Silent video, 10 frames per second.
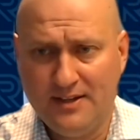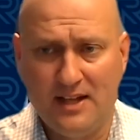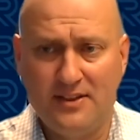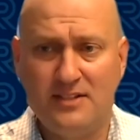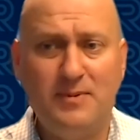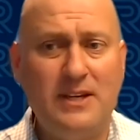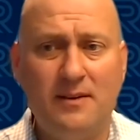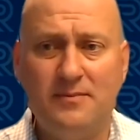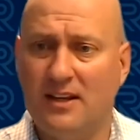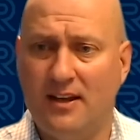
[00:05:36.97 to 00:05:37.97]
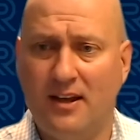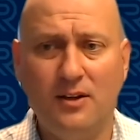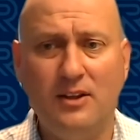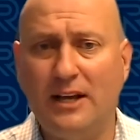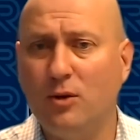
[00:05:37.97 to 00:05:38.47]
Now this becomes
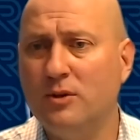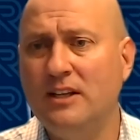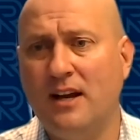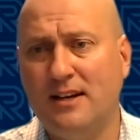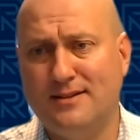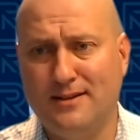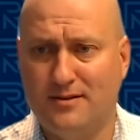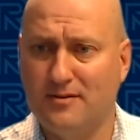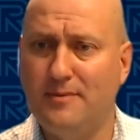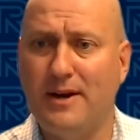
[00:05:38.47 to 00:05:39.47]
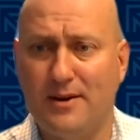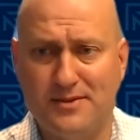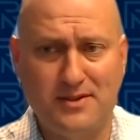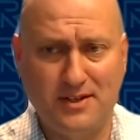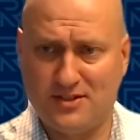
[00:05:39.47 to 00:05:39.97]
like Goldilocks and the Three Bears.
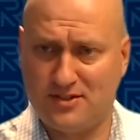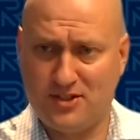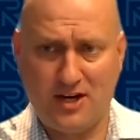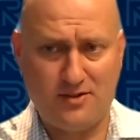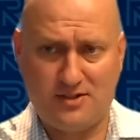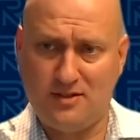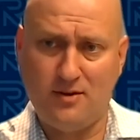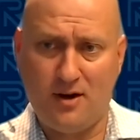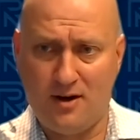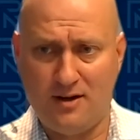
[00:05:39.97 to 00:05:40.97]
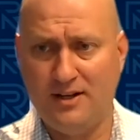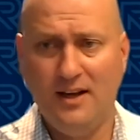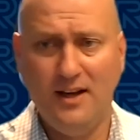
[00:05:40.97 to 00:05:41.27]
This chair is too hard.